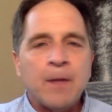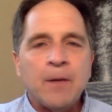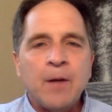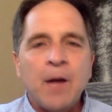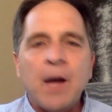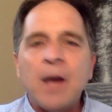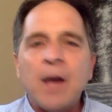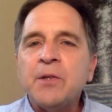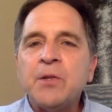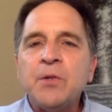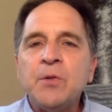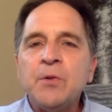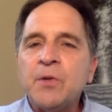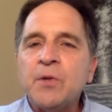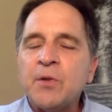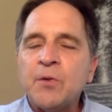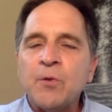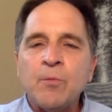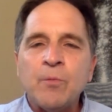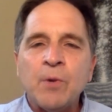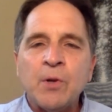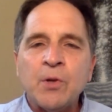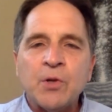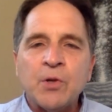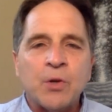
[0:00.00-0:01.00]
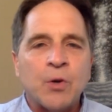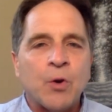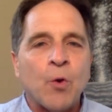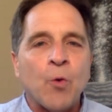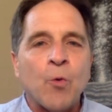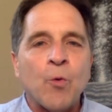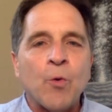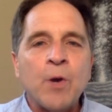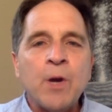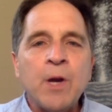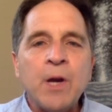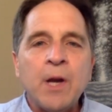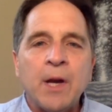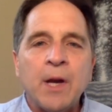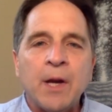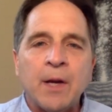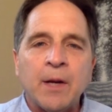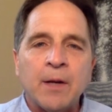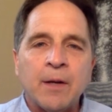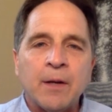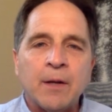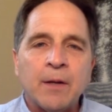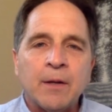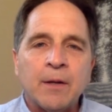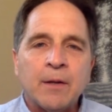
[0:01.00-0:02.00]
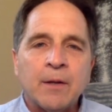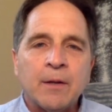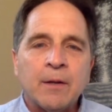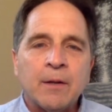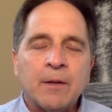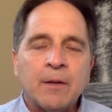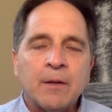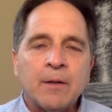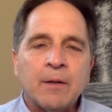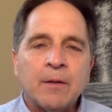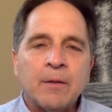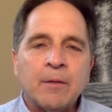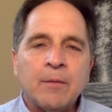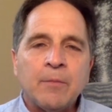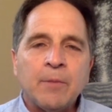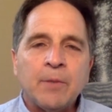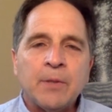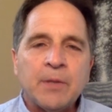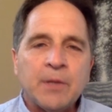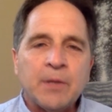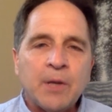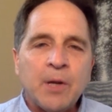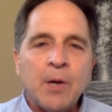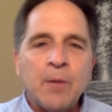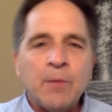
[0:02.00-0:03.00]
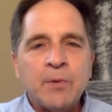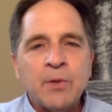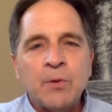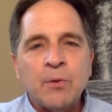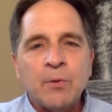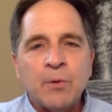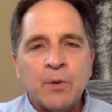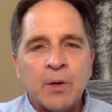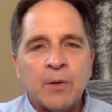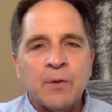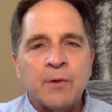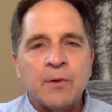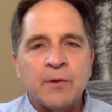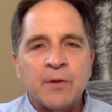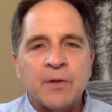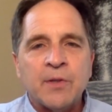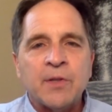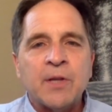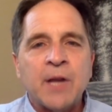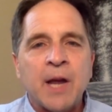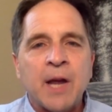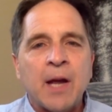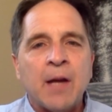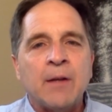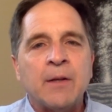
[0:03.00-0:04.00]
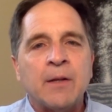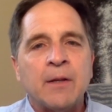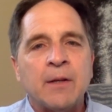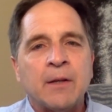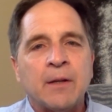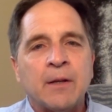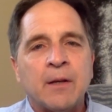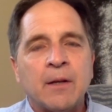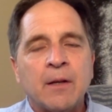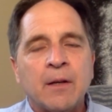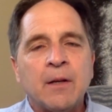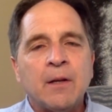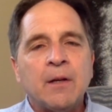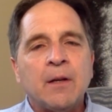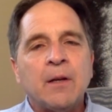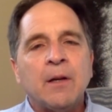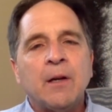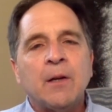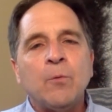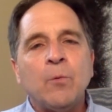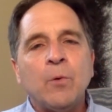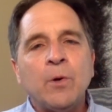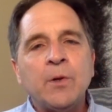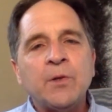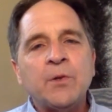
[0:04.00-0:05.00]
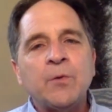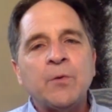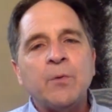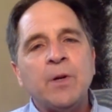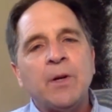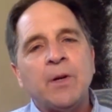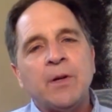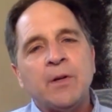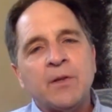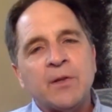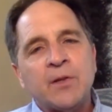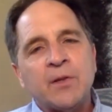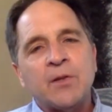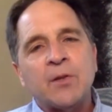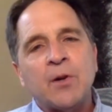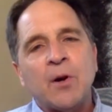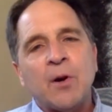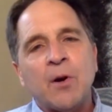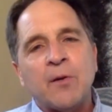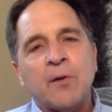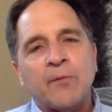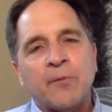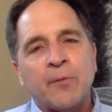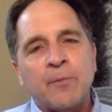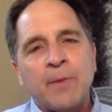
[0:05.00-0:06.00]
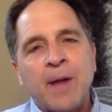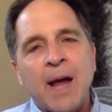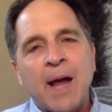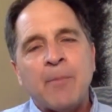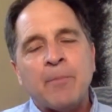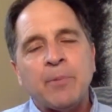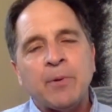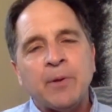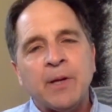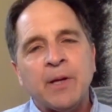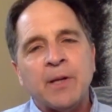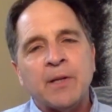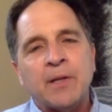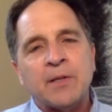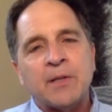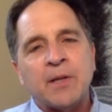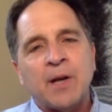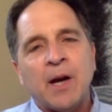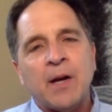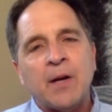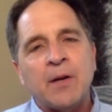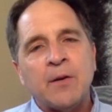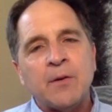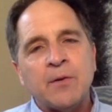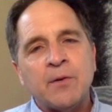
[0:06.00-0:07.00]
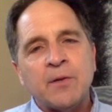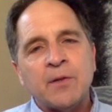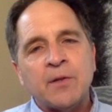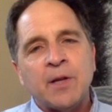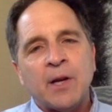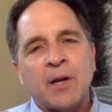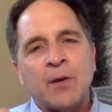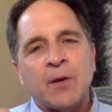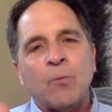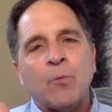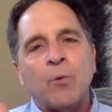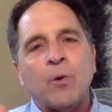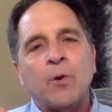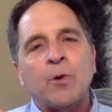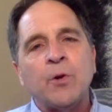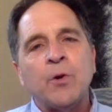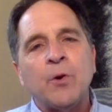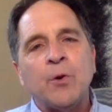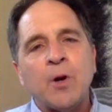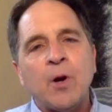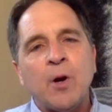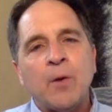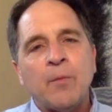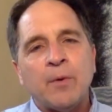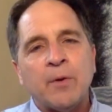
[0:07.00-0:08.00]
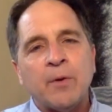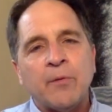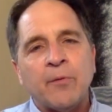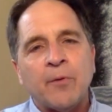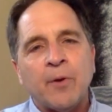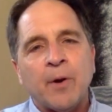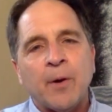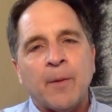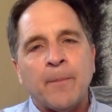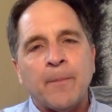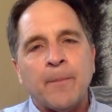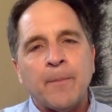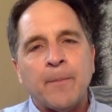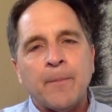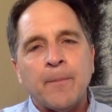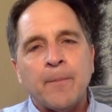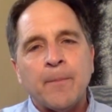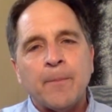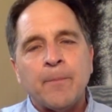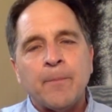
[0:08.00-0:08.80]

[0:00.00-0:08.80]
not to so much agree, but to come to an understanding. And once we can start from that place, I understand where you're coming from,